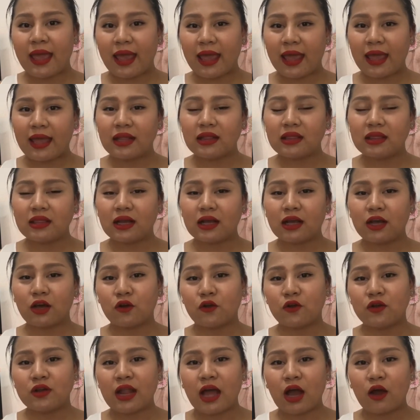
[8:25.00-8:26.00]
And
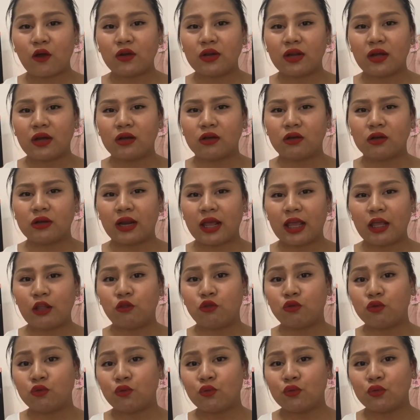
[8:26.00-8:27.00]
nagkaroon na ako ng
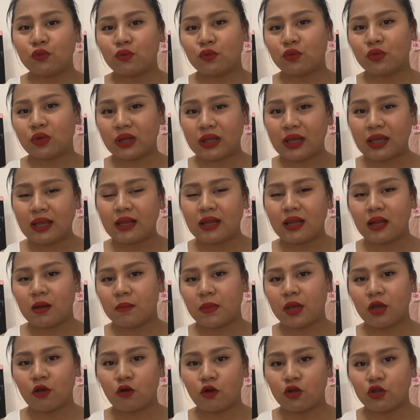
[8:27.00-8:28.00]
grade 2 to 3 na
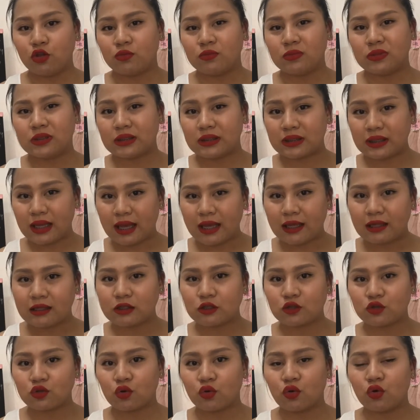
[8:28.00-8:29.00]
meconium
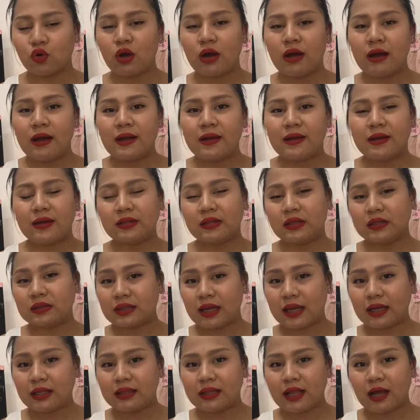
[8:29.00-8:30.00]
stain, so
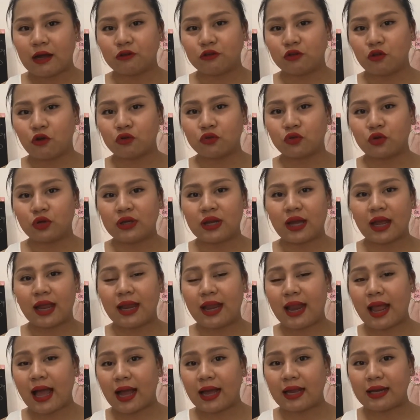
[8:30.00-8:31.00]
nag-decide na ang doctor na
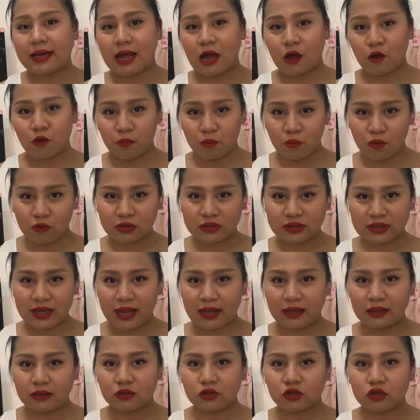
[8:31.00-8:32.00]
kailangan na akong
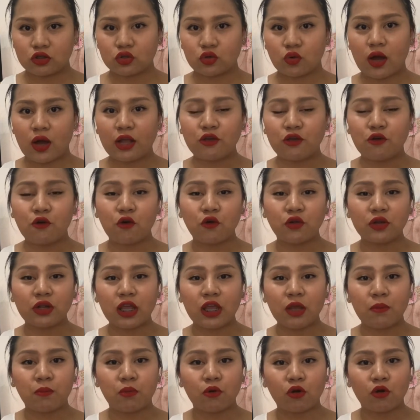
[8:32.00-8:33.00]
buksan. So ayoko
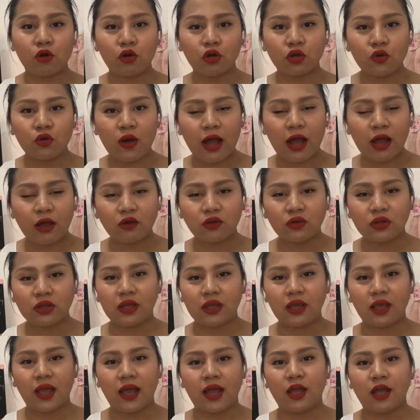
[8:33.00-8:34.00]
nang i-prolong yung
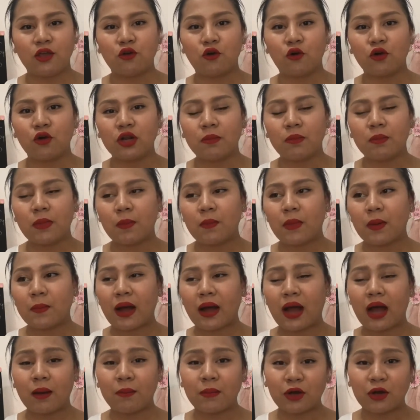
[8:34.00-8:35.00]
agony, ayoko namang
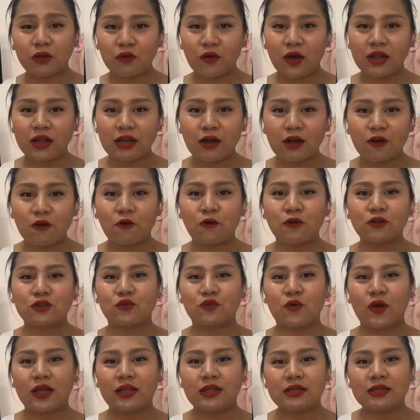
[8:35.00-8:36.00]
mapahamak yung anak ko,
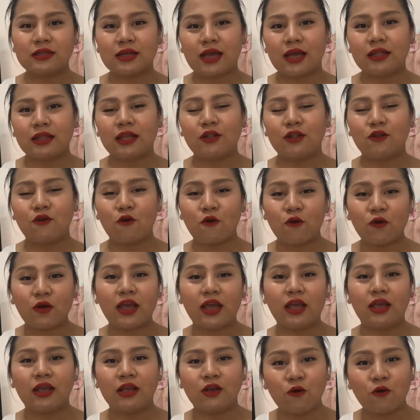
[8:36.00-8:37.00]
so I decided,
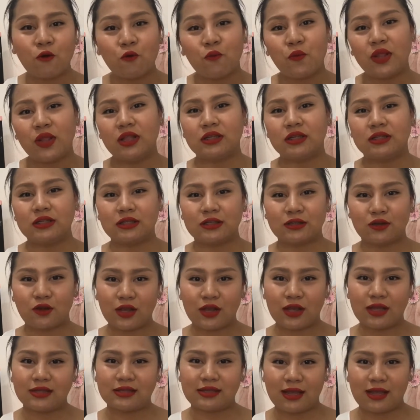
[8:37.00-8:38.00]
okay, go with the
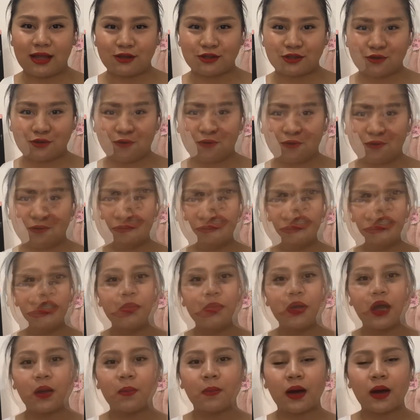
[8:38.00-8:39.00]
cesarean section. Doon
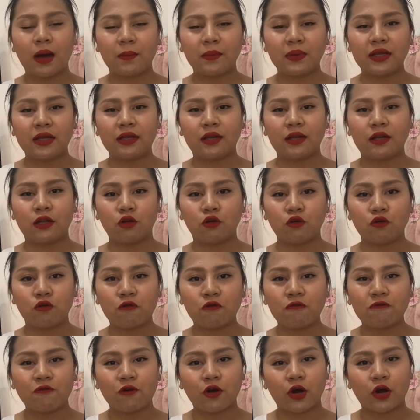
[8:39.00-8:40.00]
sa mga mami na
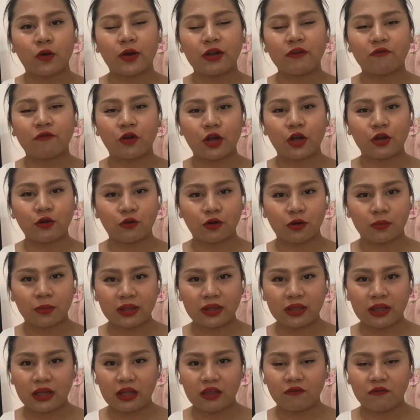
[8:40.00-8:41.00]
naglo-look forward for a
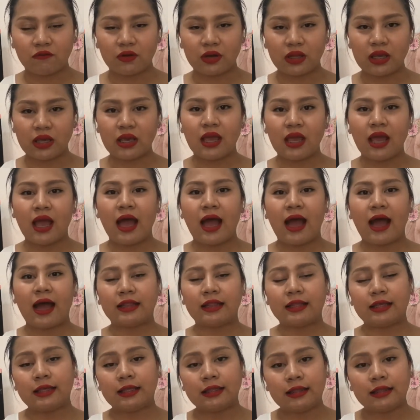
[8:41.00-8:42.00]
normal delivery
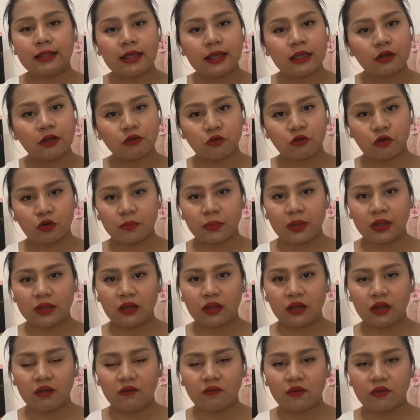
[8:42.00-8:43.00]
at hindi ng normal
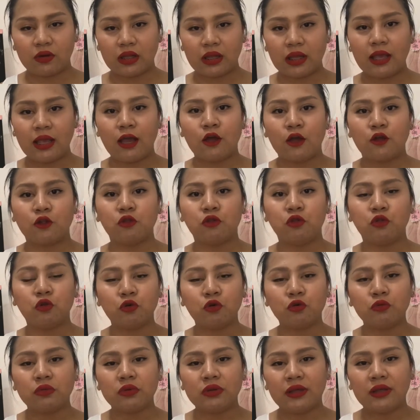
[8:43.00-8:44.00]
delivery,
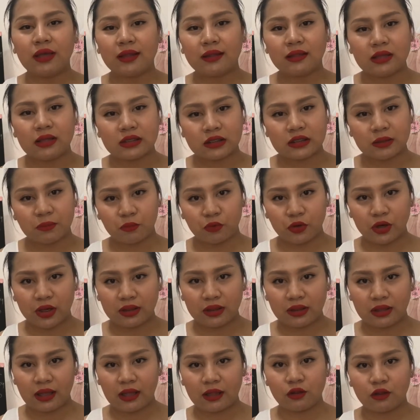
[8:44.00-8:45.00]
don't get
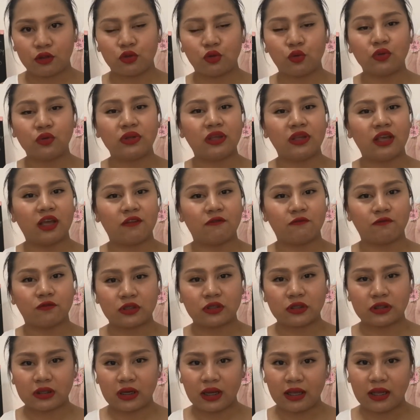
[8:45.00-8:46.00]
disappointed, don't get
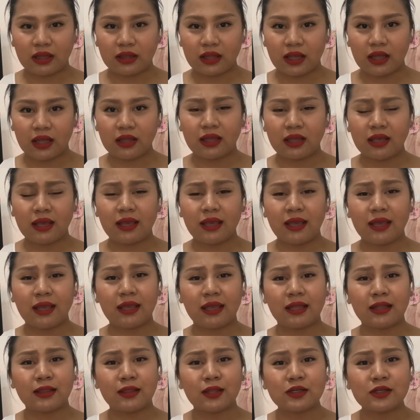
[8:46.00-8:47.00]
frustrated.
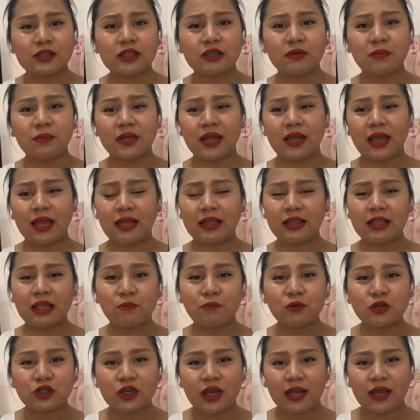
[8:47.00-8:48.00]
It doesn't mean na hindi
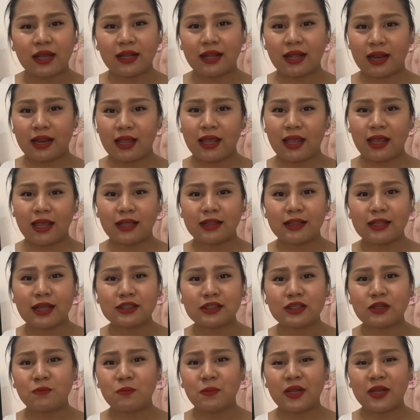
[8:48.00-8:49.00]
mo siya inire, it
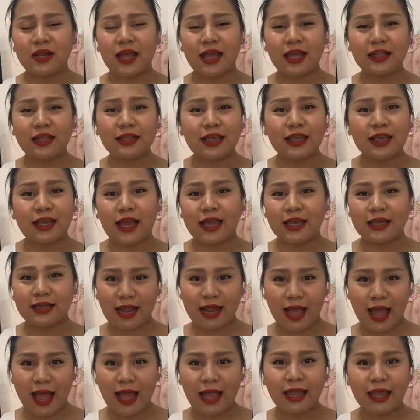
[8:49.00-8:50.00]
doesn't mean na hindi ka
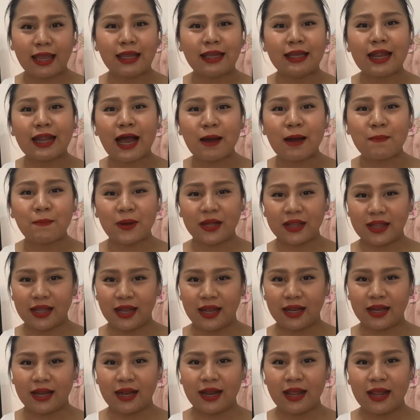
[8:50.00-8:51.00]
ina, ina ka pa
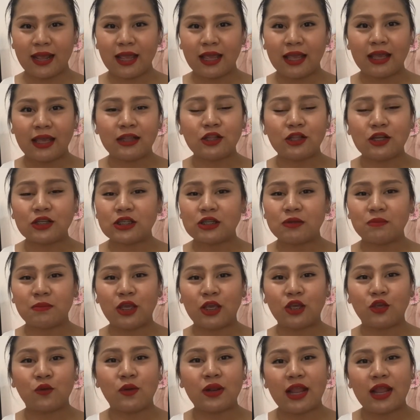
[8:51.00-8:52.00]
din. It doesn't
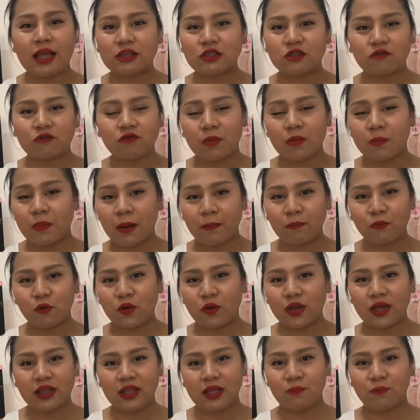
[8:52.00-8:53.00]
make you less of a mom
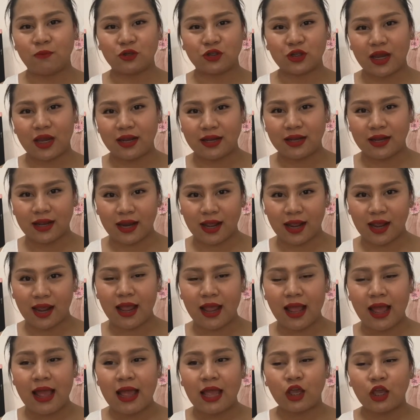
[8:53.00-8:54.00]
kung hindi mo siya inire.
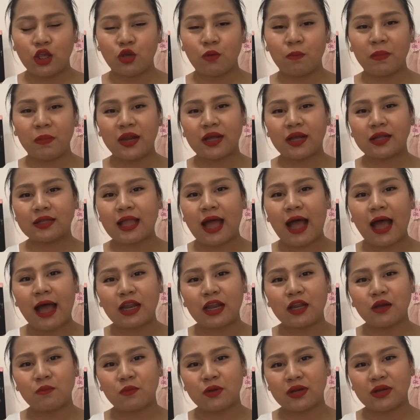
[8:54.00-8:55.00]
Yung
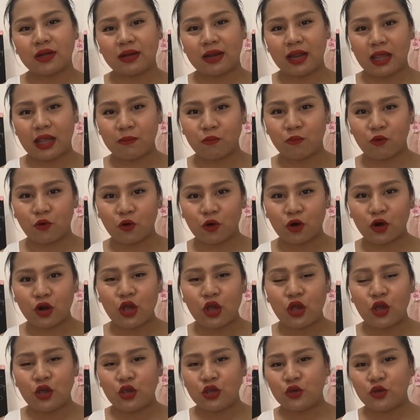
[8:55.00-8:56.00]
pinagdaanan mo ng labor,
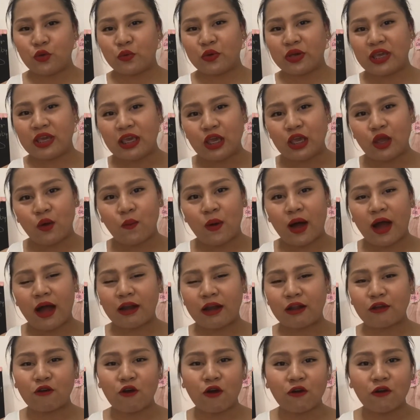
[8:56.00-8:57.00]
yung
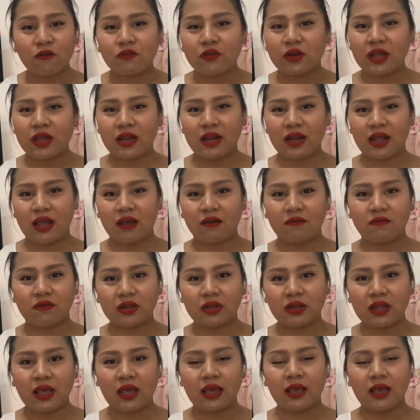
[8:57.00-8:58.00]
hiwa, recovery and
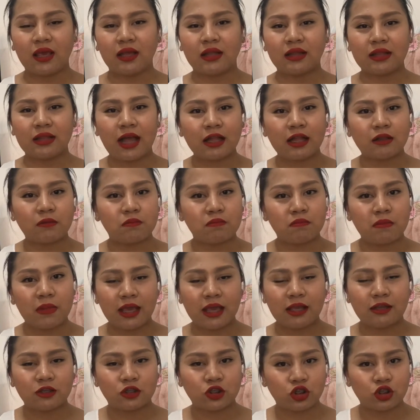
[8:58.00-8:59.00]
everything, that
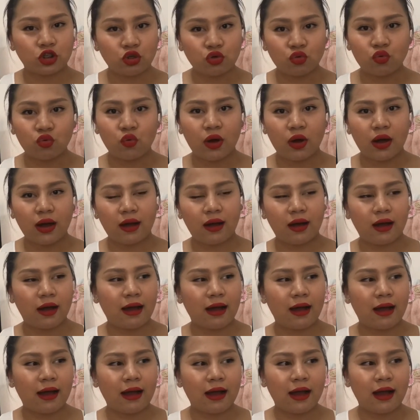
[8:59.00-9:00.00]
makes you
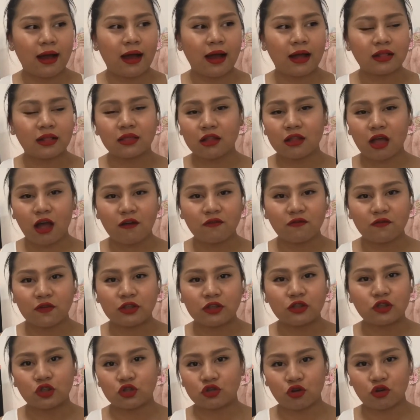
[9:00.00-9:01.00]
a tough
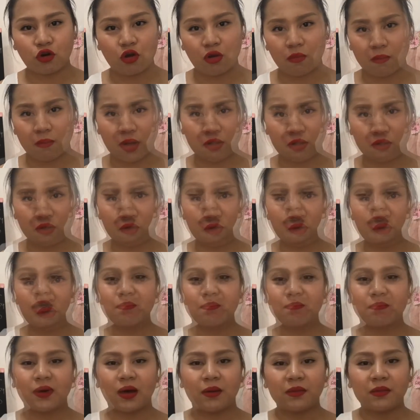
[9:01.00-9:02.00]
and strong mother.
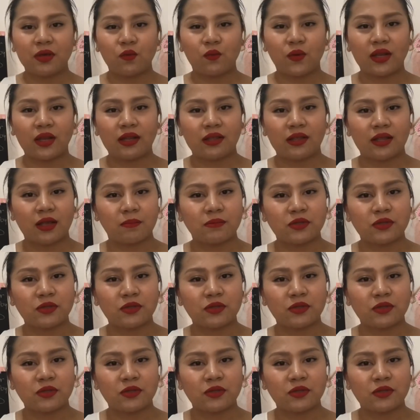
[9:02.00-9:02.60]
Mommy, when it